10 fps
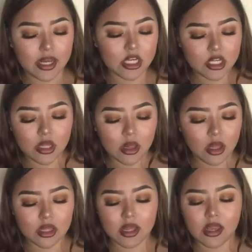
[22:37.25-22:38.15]
it just like
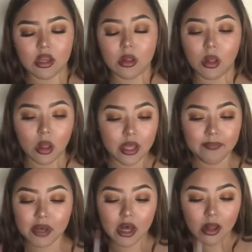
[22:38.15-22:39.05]
looks like your
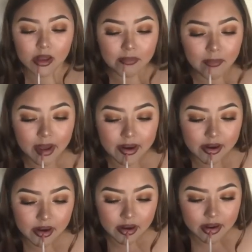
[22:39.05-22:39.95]
lip color but better.